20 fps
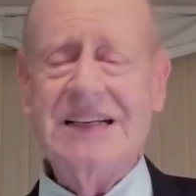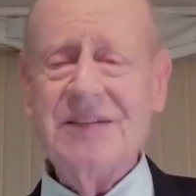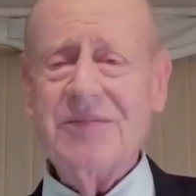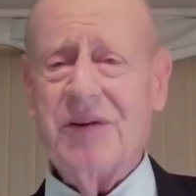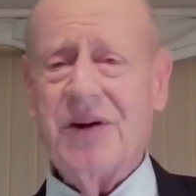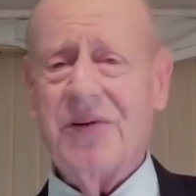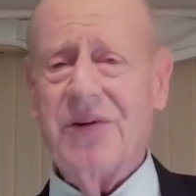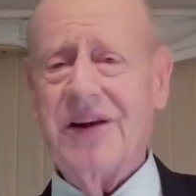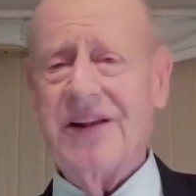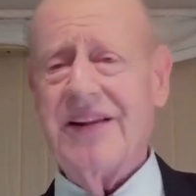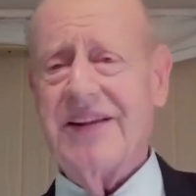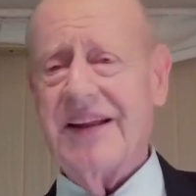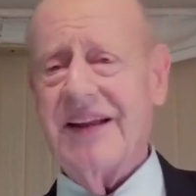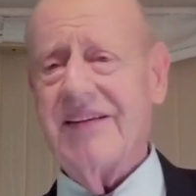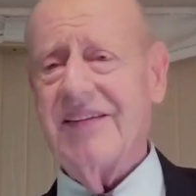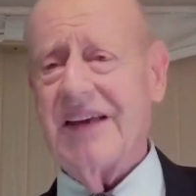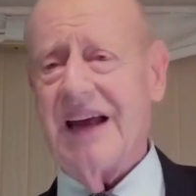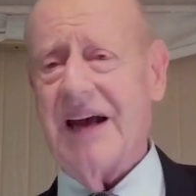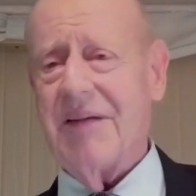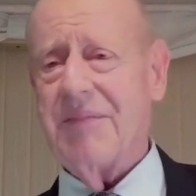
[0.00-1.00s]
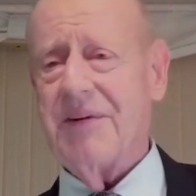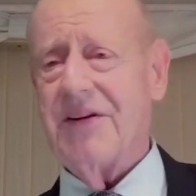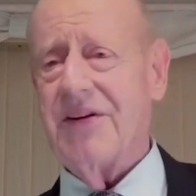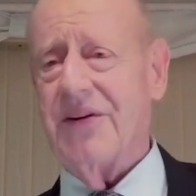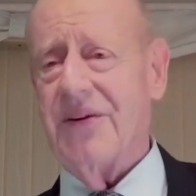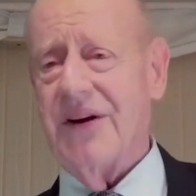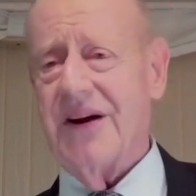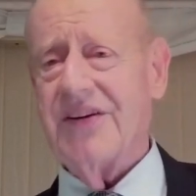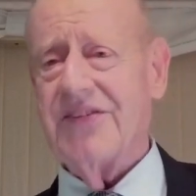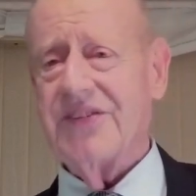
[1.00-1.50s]
But when things happen
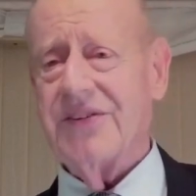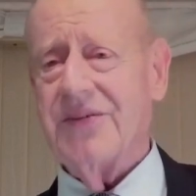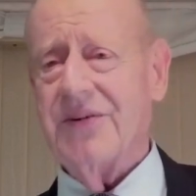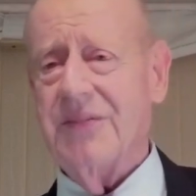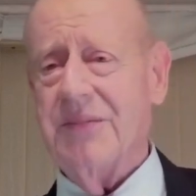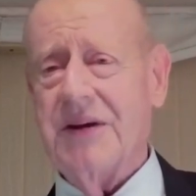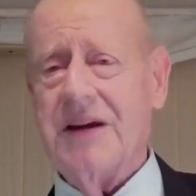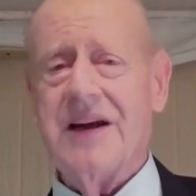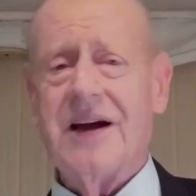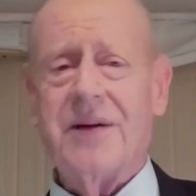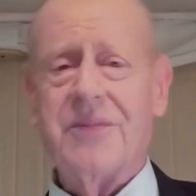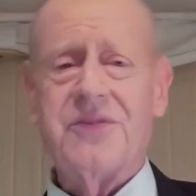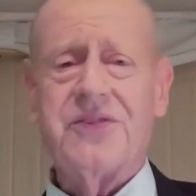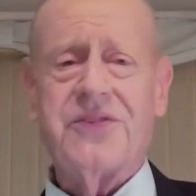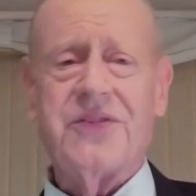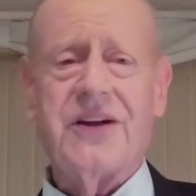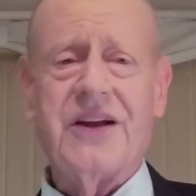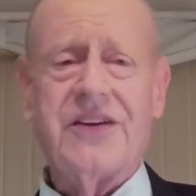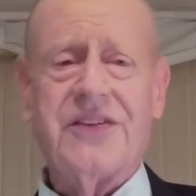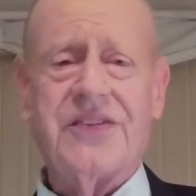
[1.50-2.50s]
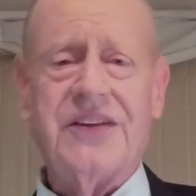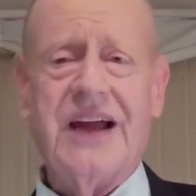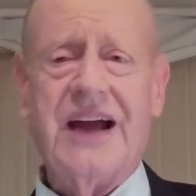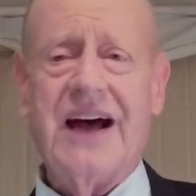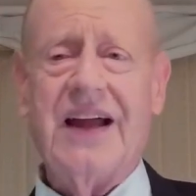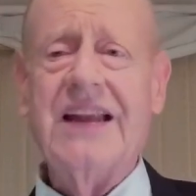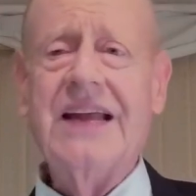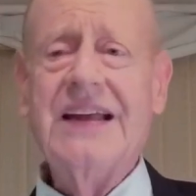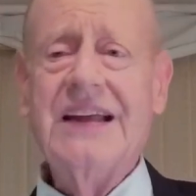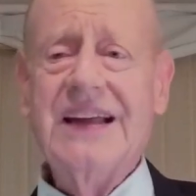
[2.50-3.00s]
to us and we become stressed
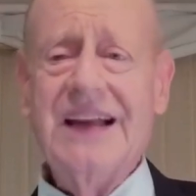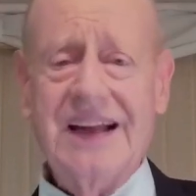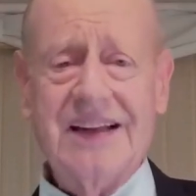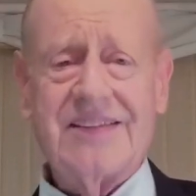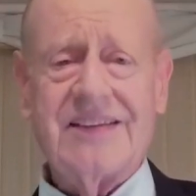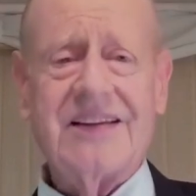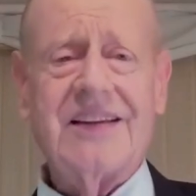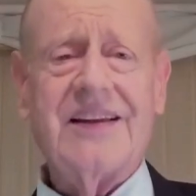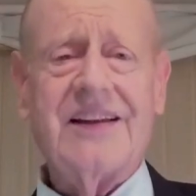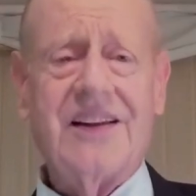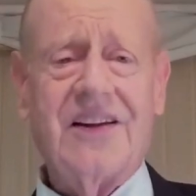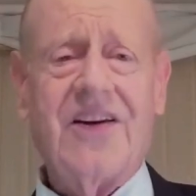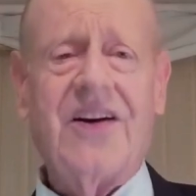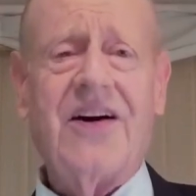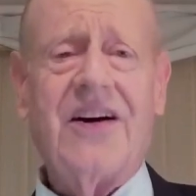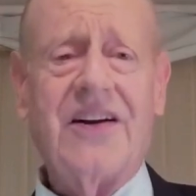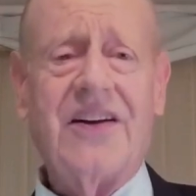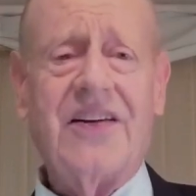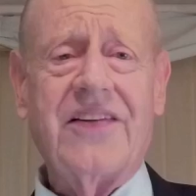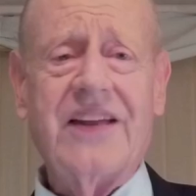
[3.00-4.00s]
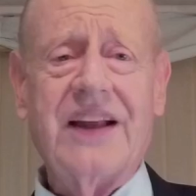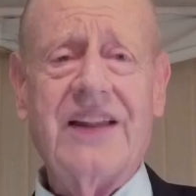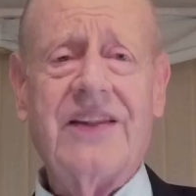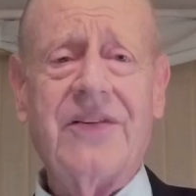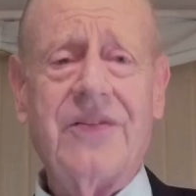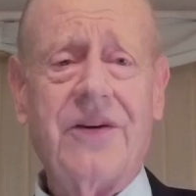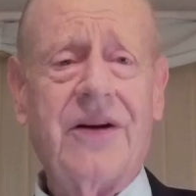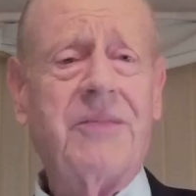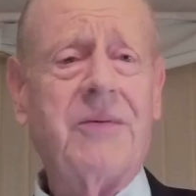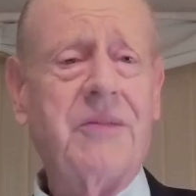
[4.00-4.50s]
out, it's a little harder. Then
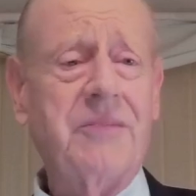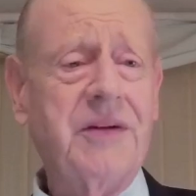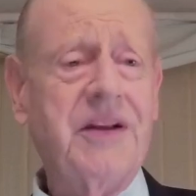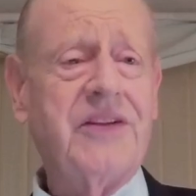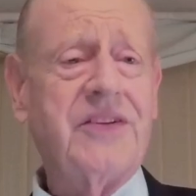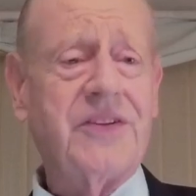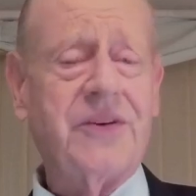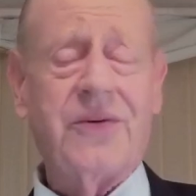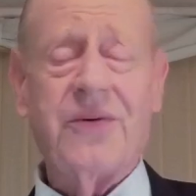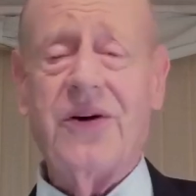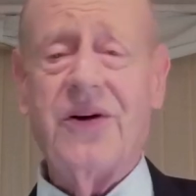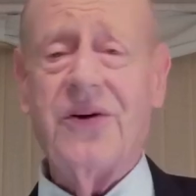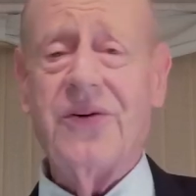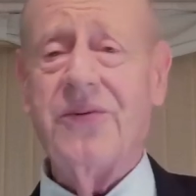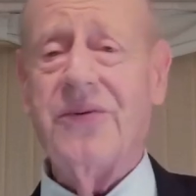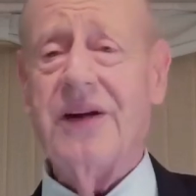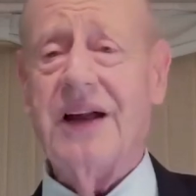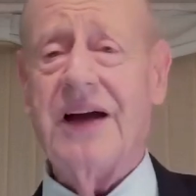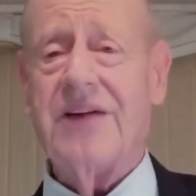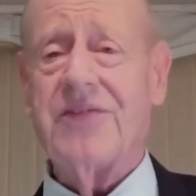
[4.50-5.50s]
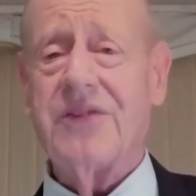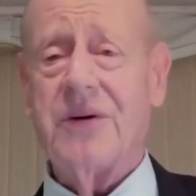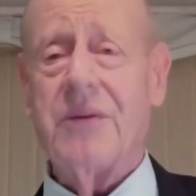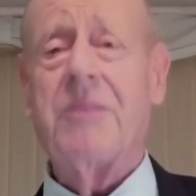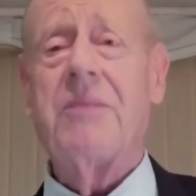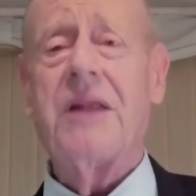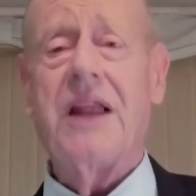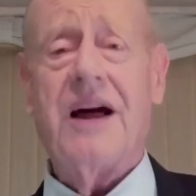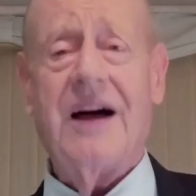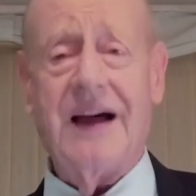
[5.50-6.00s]
the rubber meets the road and we have to
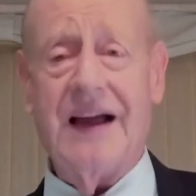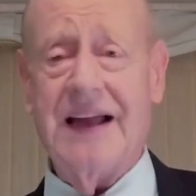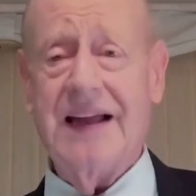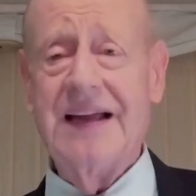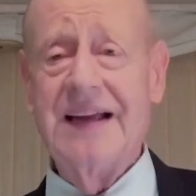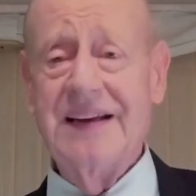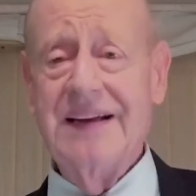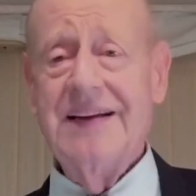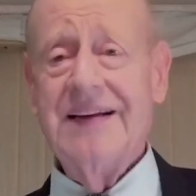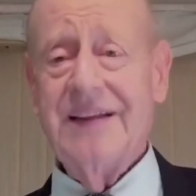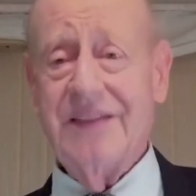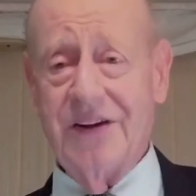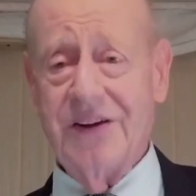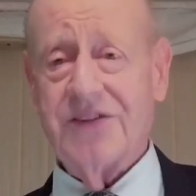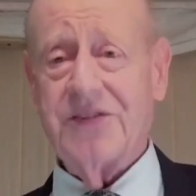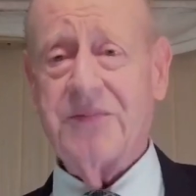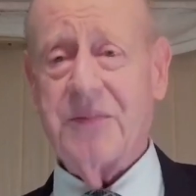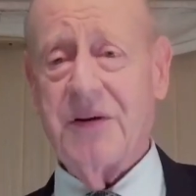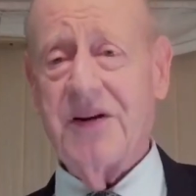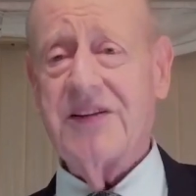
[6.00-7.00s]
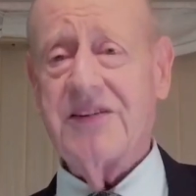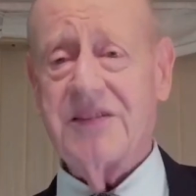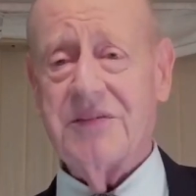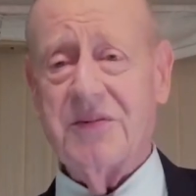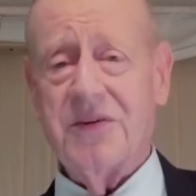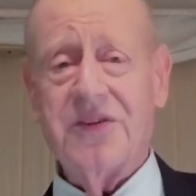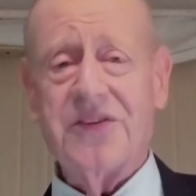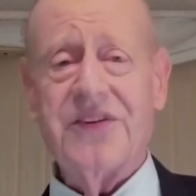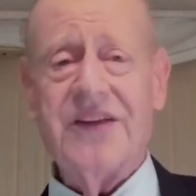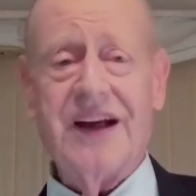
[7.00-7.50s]
apply those
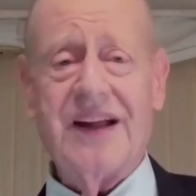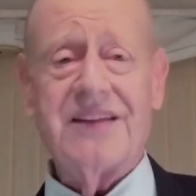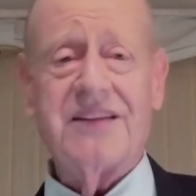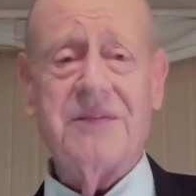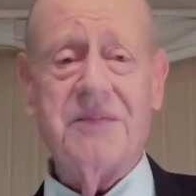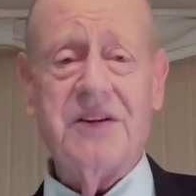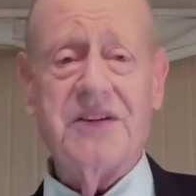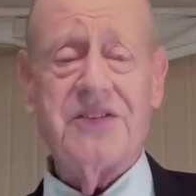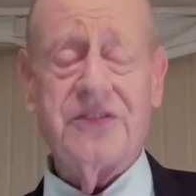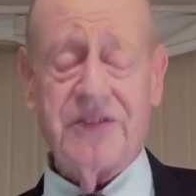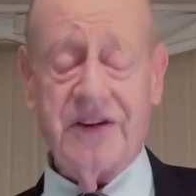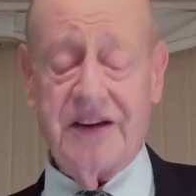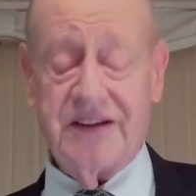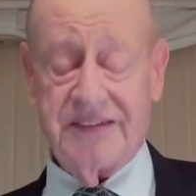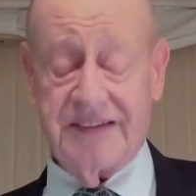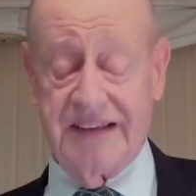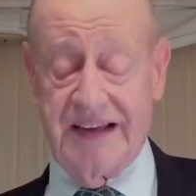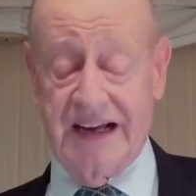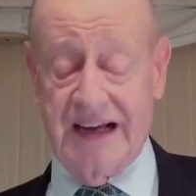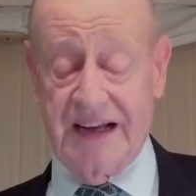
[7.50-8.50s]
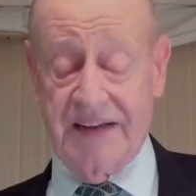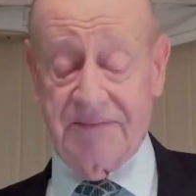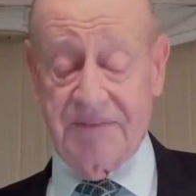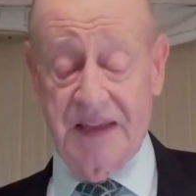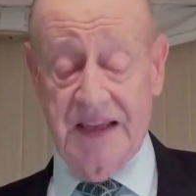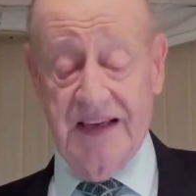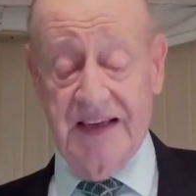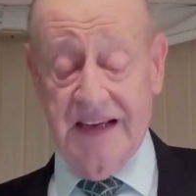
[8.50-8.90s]
principles not to be stressed out.